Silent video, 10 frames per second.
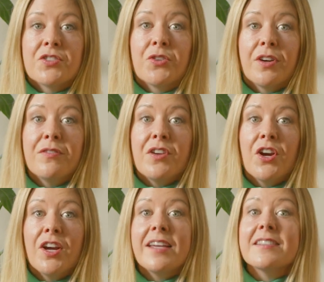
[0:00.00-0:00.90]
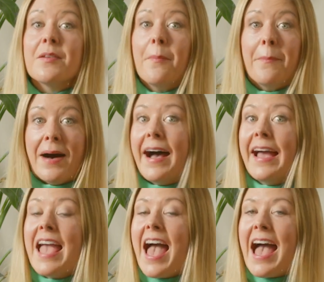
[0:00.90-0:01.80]
Scrivener is
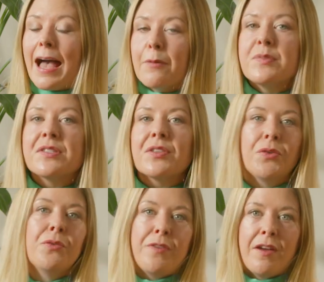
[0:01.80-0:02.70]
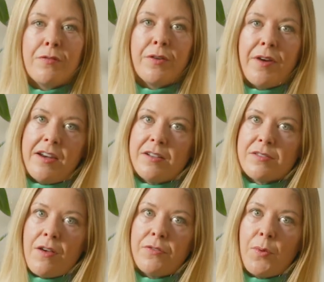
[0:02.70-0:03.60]
my absolute favorite writing
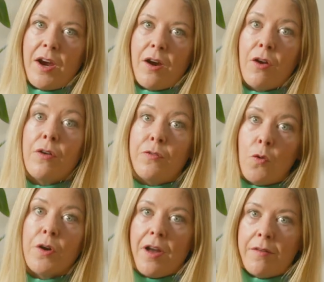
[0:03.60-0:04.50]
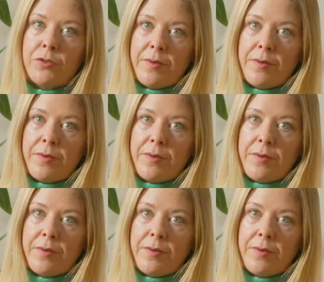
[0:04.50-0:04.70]
software for novel